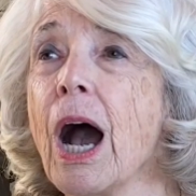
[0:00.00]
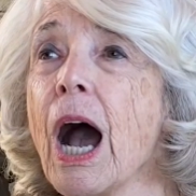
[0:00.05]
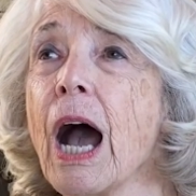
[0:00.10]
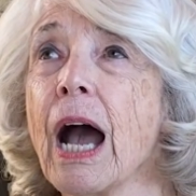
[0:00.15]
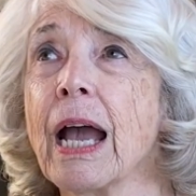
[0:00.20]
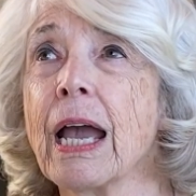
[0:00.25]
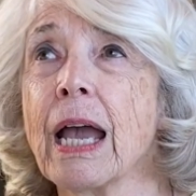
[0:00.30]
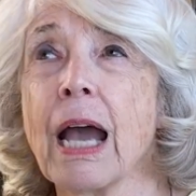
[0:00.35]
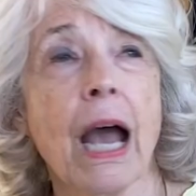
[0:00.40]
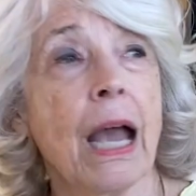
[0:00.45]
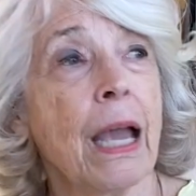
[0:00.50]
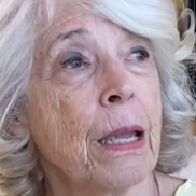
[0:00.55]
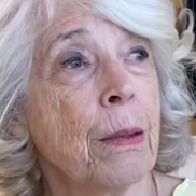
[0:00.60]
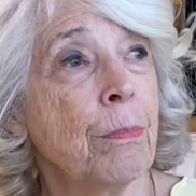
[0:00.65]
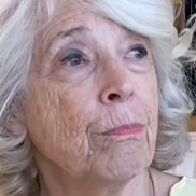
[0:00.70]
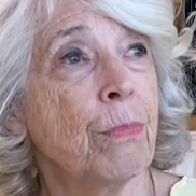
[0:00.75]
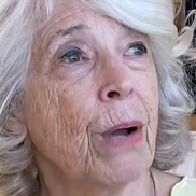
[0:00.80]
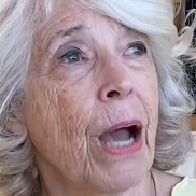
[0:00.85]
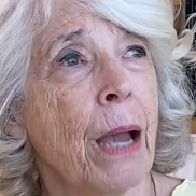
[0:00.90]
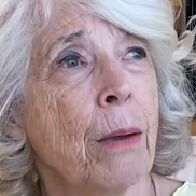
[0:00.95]

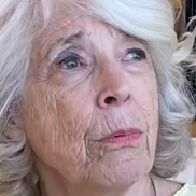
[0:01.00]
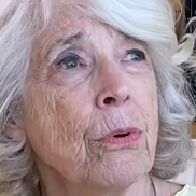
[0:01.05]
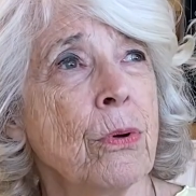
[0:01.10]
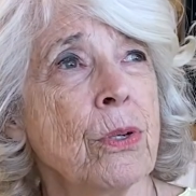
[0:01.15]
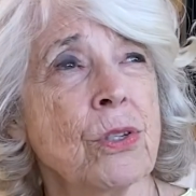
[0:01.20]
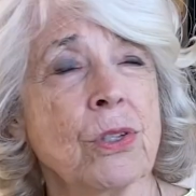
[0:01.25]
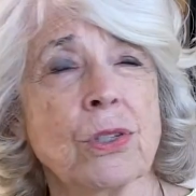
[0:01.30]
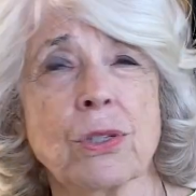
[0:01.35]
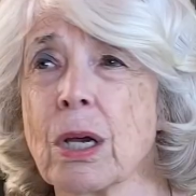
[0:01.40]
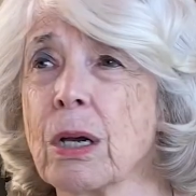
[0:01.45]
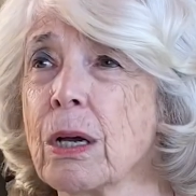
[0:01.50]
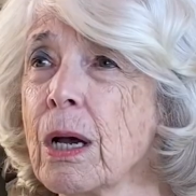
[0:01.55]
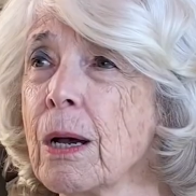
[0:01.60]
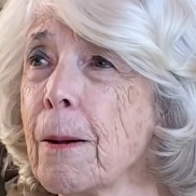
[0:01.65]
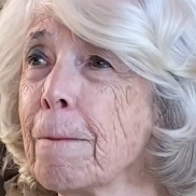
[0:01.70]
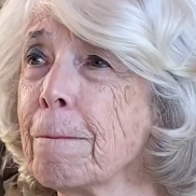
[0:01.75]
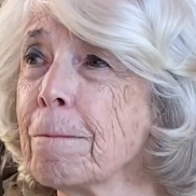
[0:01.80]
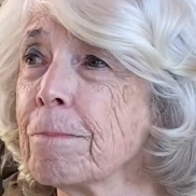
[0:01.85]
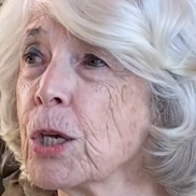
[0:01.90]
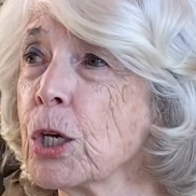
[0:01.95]
I was
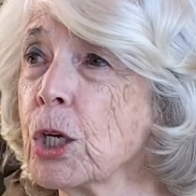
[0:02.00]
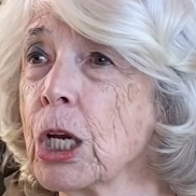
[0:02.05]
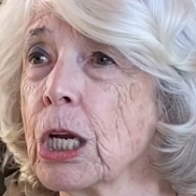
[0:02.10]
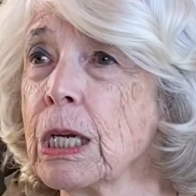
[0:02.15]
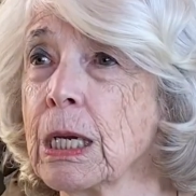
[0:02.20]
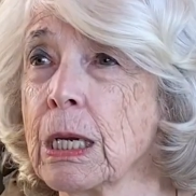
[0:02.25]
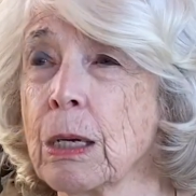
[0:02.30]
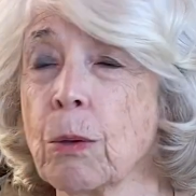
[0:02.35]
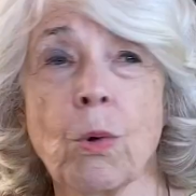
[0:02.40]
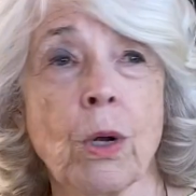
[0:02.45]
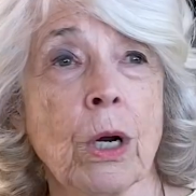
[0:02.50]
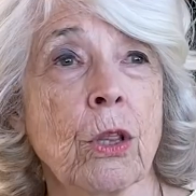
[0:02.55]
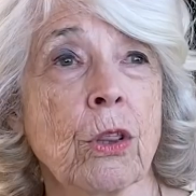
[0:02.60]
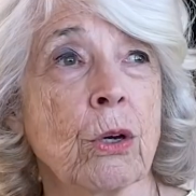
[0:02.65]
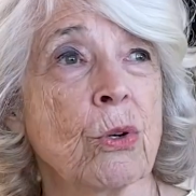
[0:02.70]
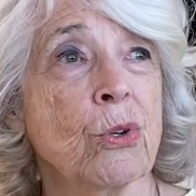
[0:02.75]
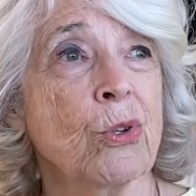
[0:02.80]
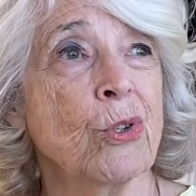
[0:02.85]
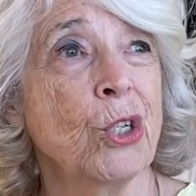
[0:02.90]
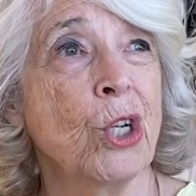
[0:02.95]
going to get one of
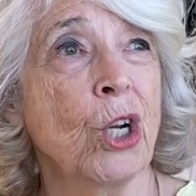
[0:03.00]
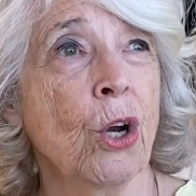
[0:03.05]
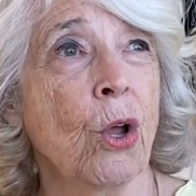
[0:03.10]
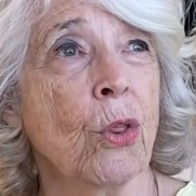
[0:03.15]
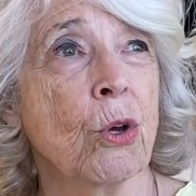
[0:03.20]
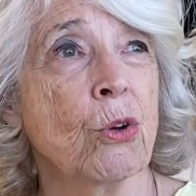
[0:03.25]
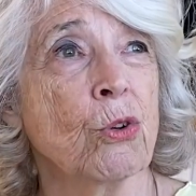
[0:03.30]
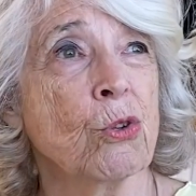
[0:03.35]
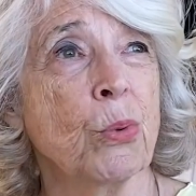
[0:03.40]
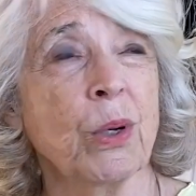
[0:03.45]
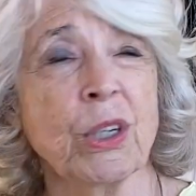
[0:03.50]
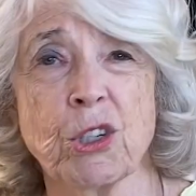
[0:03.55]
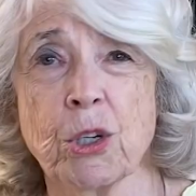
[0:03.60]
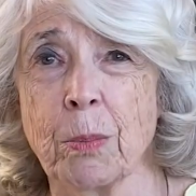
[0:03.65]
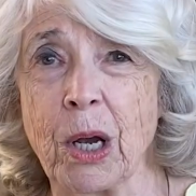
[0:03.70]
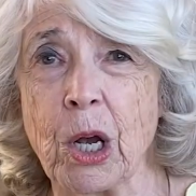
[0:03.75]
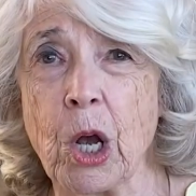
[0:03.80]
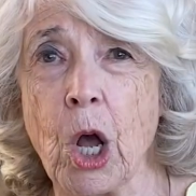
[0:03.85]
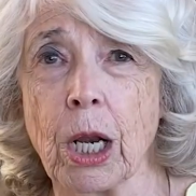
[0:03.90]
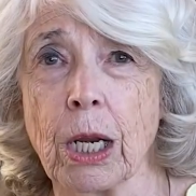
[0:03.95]
those, those
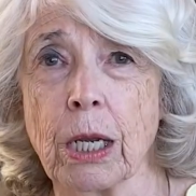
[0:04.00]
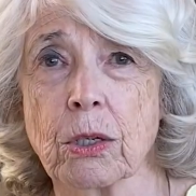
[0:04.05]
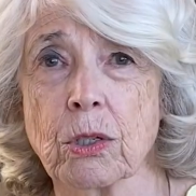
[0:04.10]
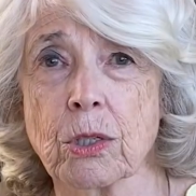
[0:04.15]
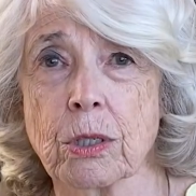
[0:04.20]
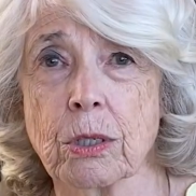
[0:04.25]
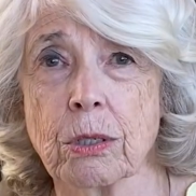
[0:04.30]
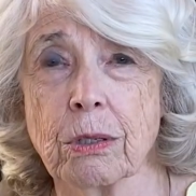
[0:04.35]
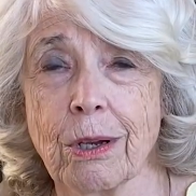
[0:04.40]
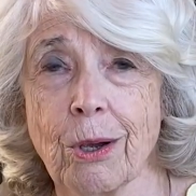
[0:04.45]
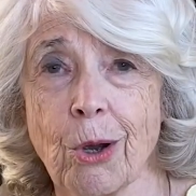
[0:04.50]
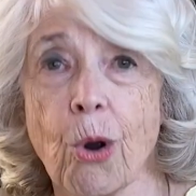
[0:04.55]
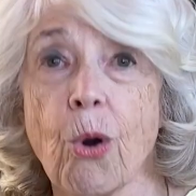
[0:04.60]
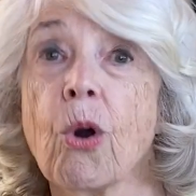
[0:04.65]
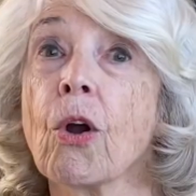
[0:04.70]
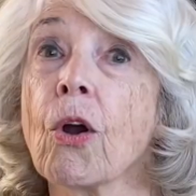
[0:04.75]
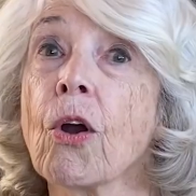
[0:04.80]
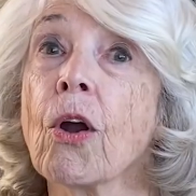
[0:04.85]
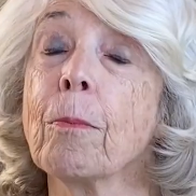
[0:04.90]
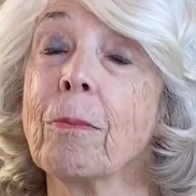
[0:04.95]
whatchamacallits.
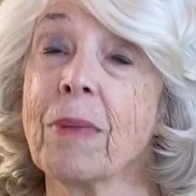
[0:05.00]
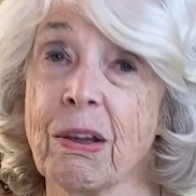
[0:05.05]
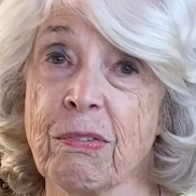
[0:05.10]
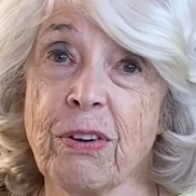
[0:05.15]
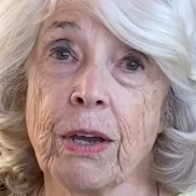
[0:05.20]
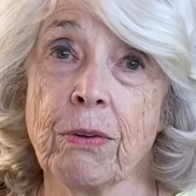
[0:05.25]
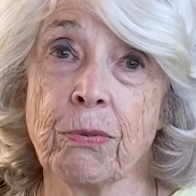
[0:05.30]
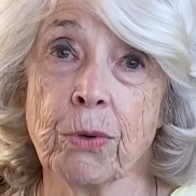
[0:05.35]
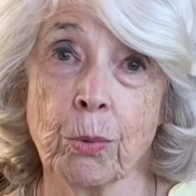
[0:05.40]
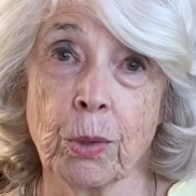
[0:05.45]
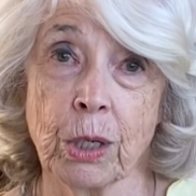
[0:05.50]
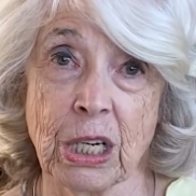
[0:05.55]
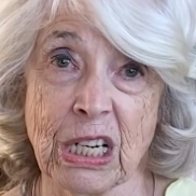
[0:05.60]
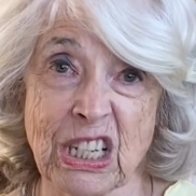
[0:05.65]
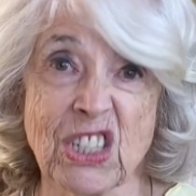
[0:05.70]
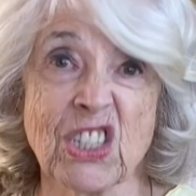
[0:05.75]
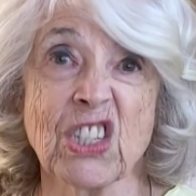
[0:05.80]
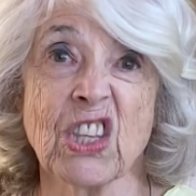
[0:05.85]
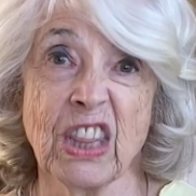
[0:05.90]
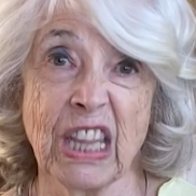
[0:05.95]
Or my favorite one
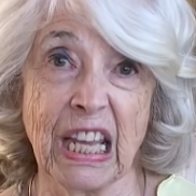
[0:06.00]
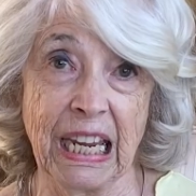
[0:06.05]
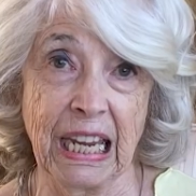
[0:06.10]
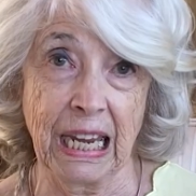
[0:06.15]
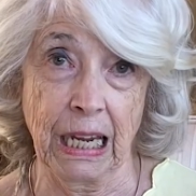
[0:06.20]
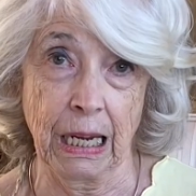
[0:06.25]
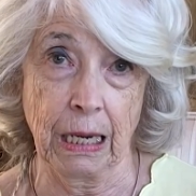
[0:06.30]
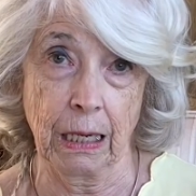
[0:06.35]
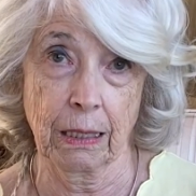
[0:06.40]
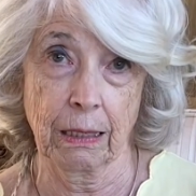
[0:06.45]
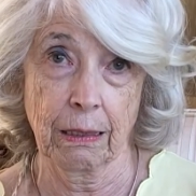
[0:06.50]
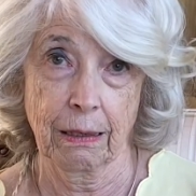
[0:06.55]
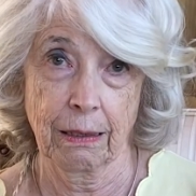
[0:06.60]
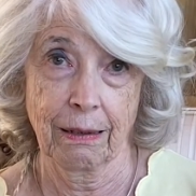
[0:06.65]
is thingy.